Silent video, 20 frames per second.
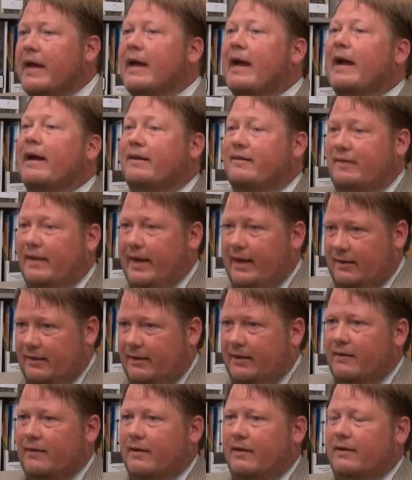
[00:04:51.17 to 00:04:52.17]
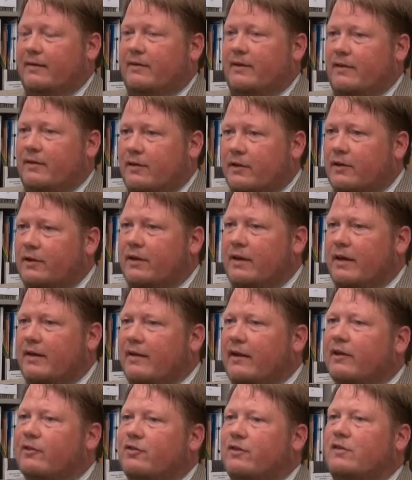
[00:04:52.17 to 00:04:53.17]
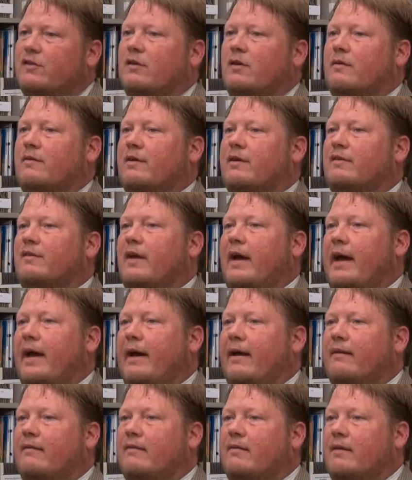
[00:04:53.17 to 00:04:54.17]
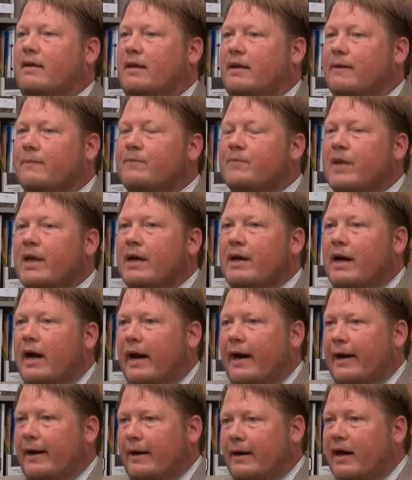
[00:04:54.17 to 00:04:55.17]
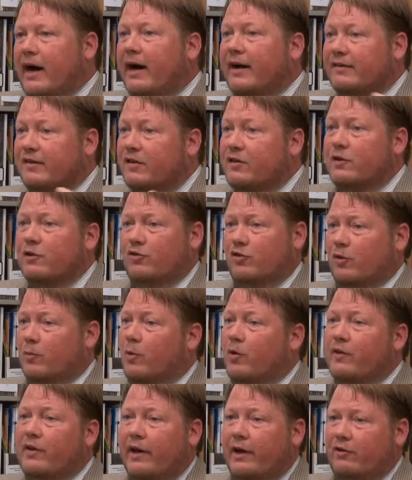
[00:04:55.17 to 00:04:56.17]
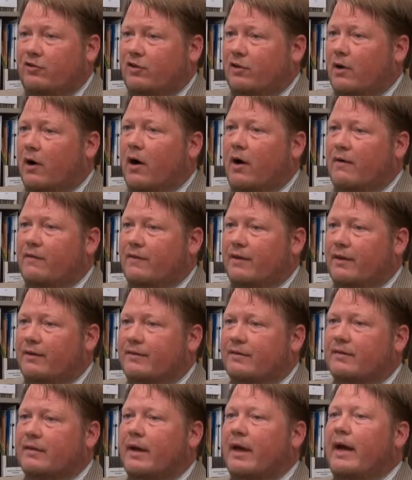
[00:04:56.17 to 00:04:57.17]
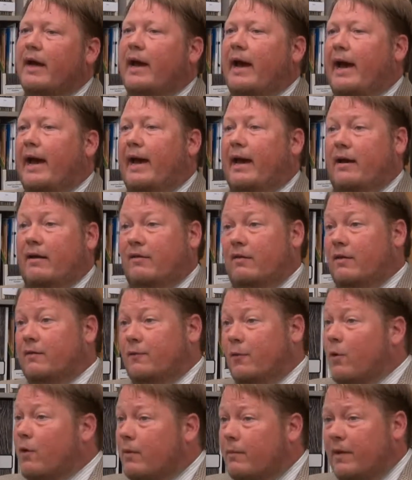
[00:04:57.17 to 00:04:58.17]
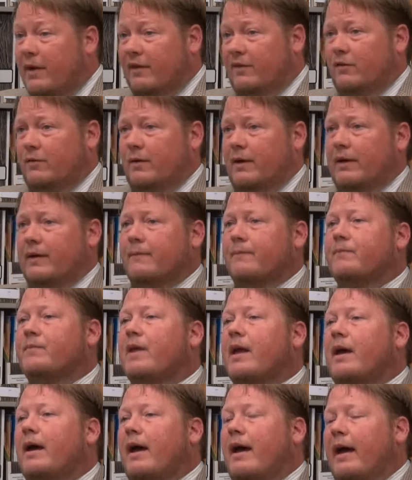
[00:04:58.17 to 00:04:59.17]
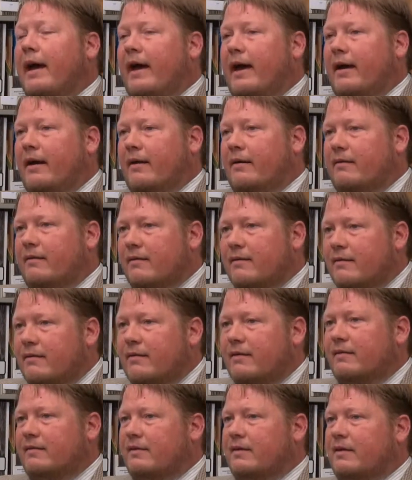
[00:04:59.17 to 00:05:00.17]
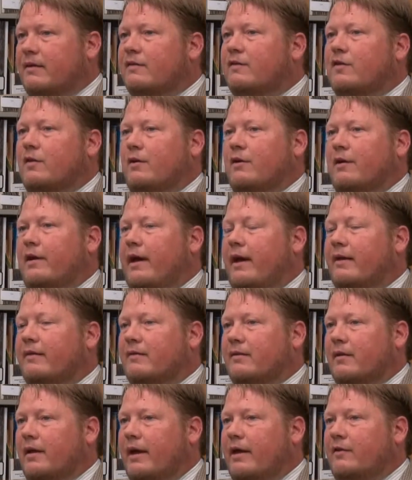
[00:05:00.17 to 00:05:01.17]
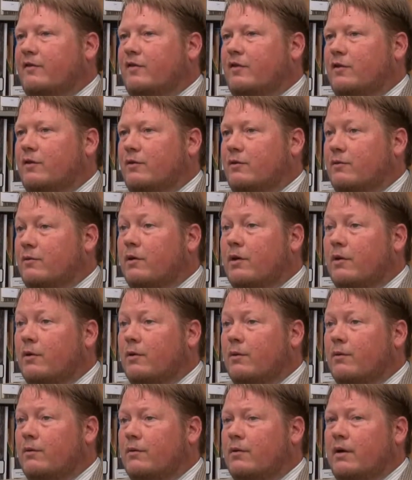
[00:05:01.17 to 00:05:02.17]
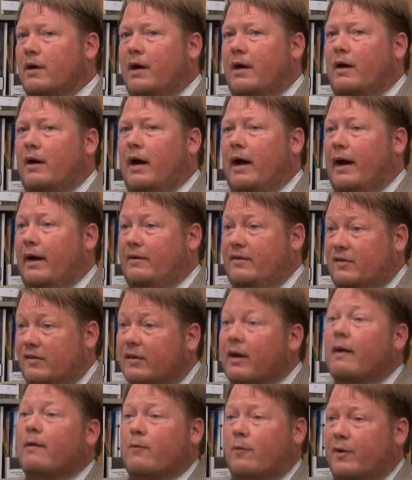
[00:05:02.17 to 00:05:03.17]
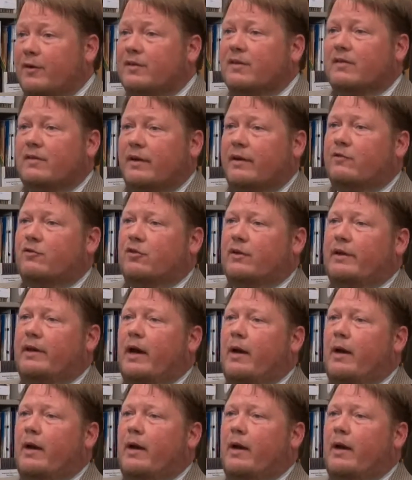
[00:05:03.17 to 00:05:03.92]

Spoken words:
exactly, the intelligence service, and the Constitutional Protection Office, and the Foreign Ministry, And this, in turn, has led to new discoveries, essentially,